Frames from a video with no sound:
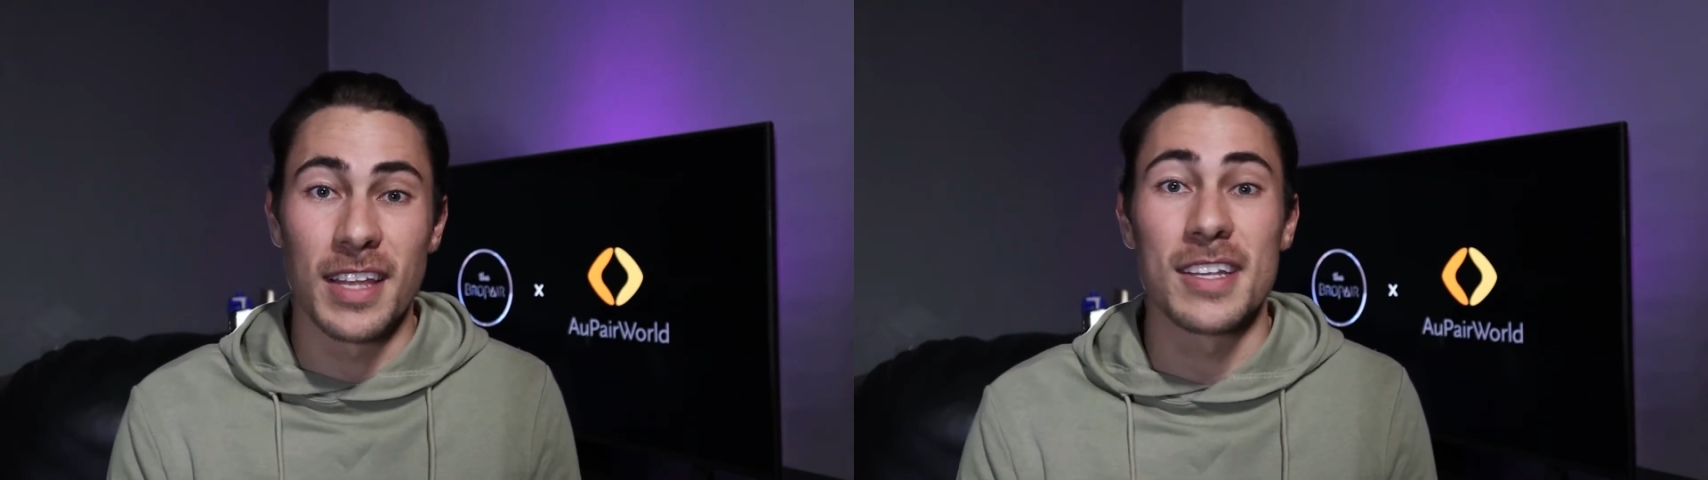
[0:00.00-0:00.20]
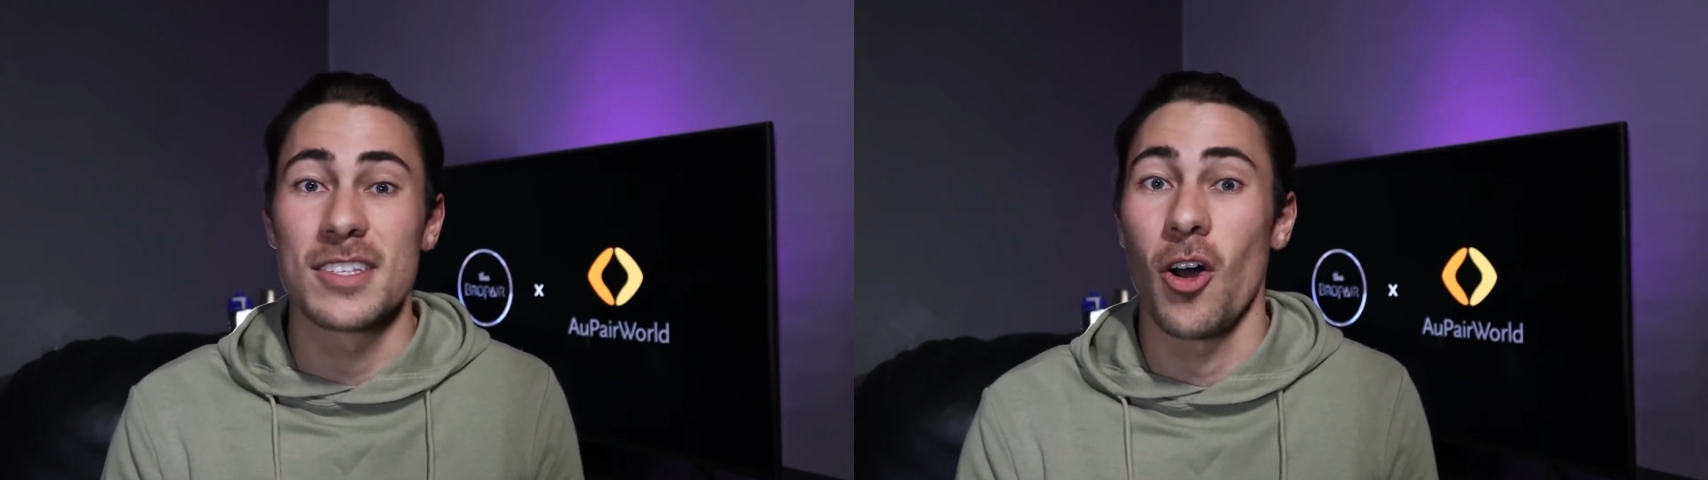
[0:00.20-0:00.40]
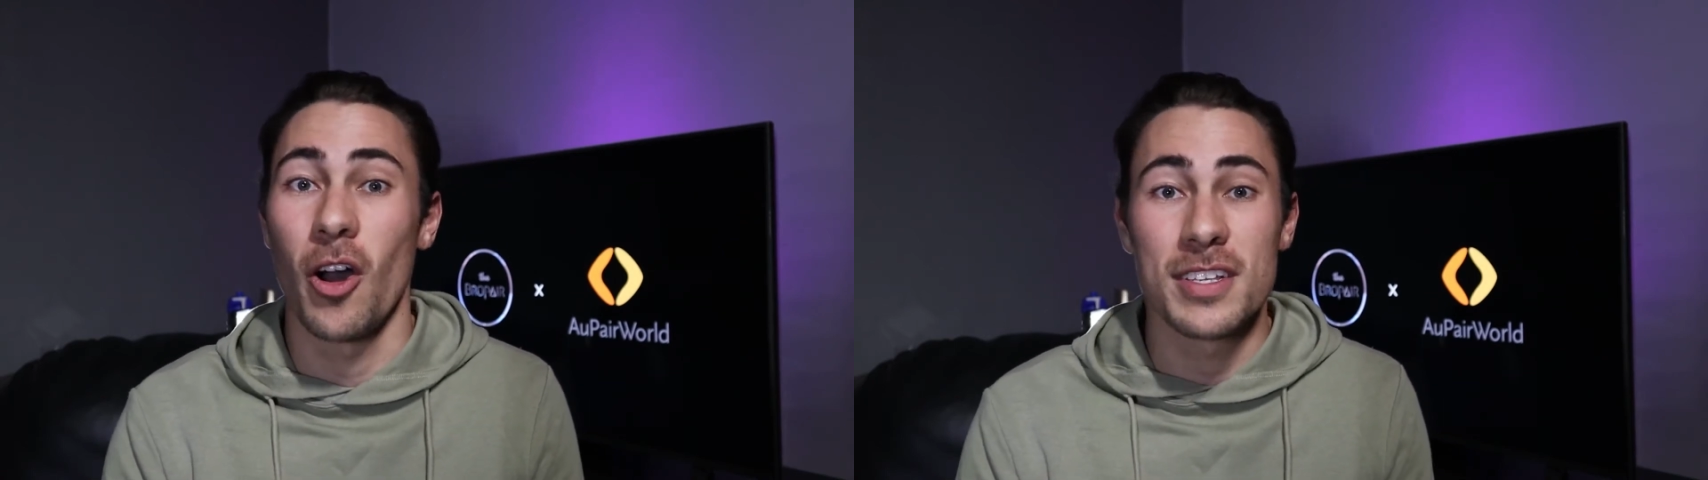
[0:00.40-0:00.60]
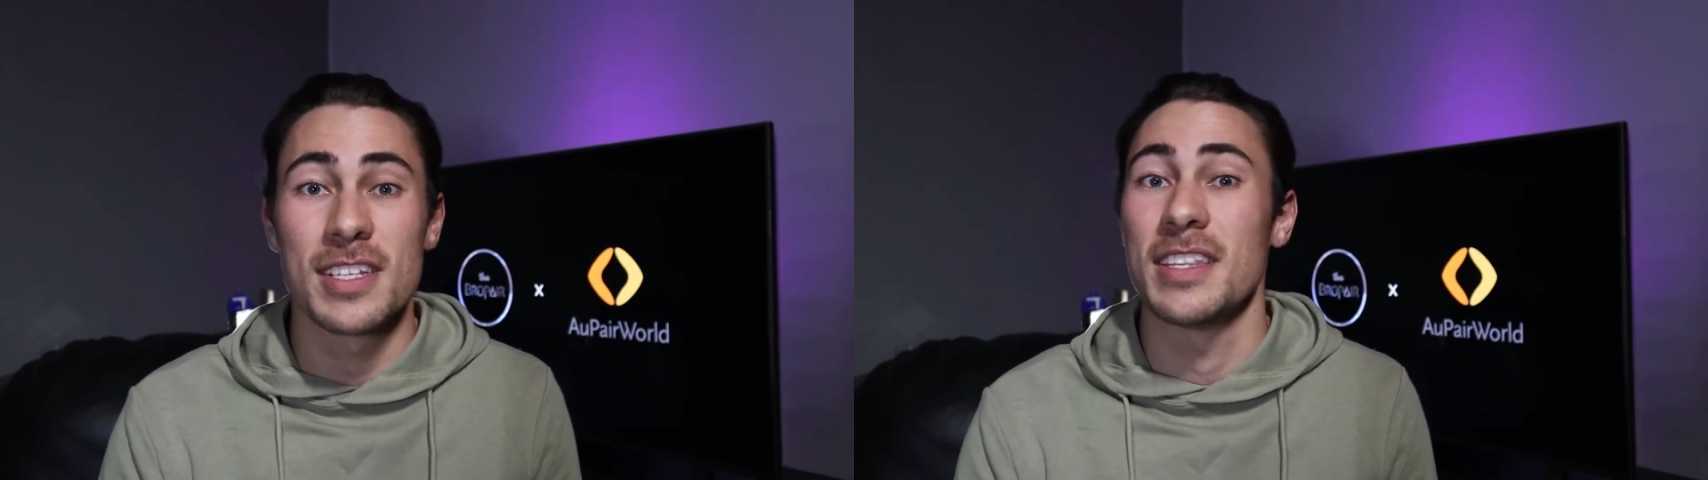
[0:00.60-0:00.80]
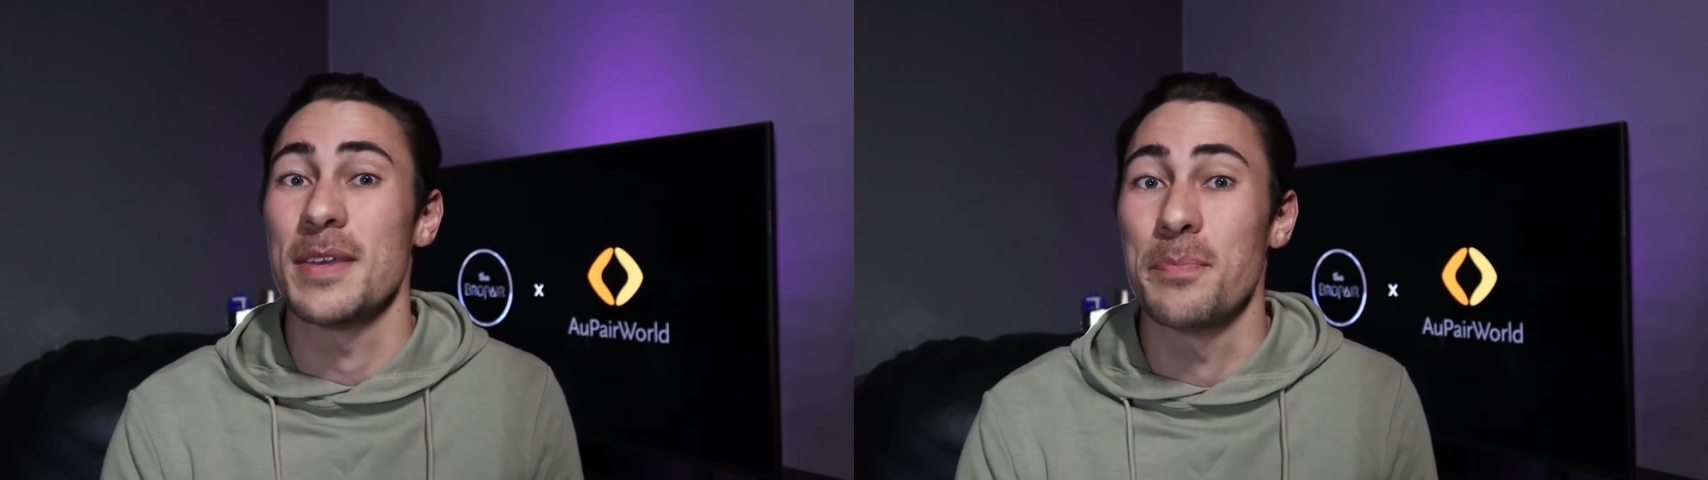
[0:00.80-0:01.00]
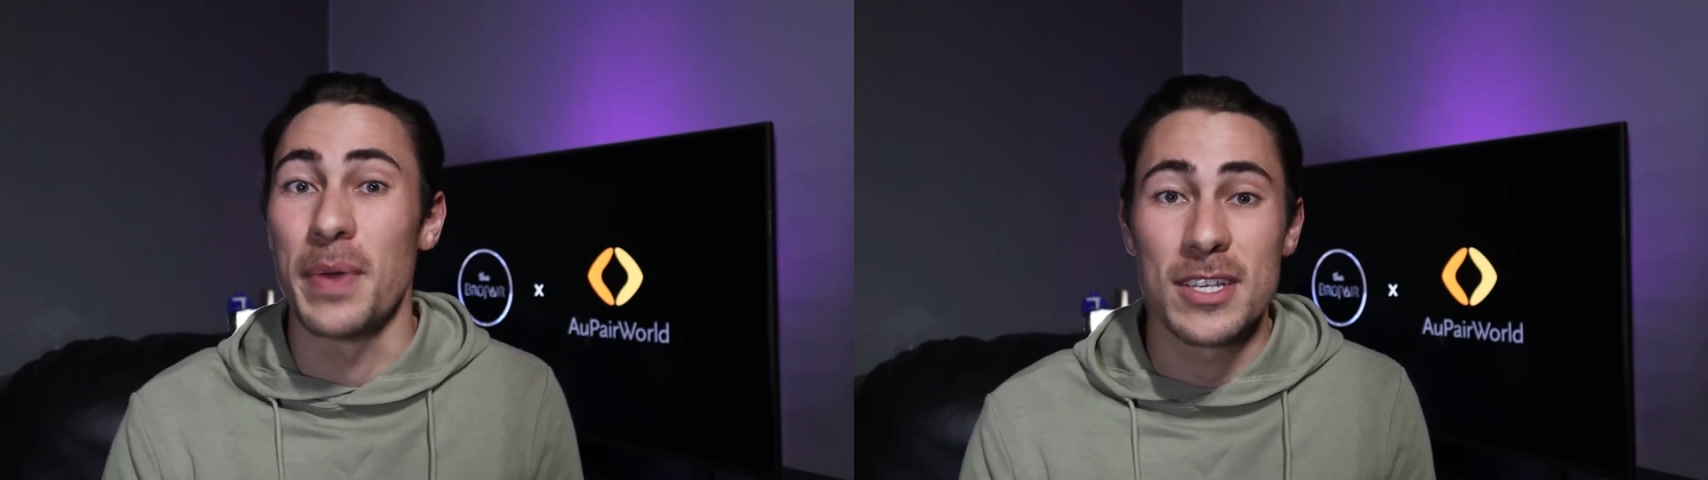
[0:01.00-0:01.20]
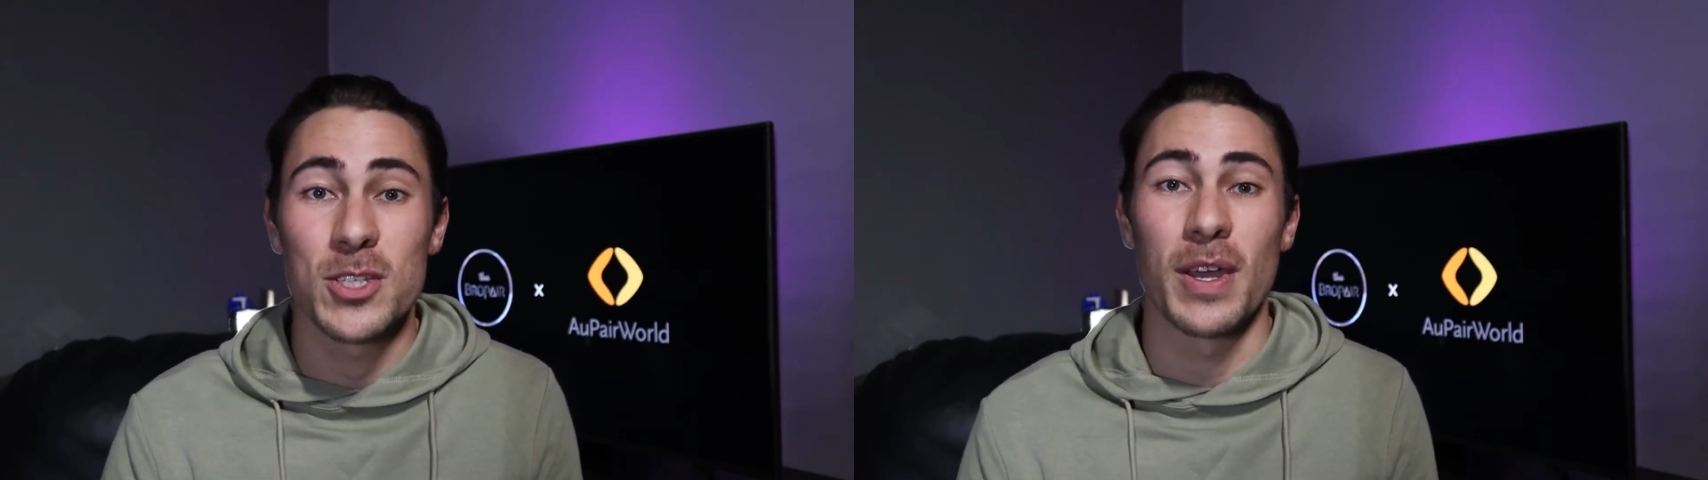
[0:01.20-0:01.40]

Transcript: That is honestly the best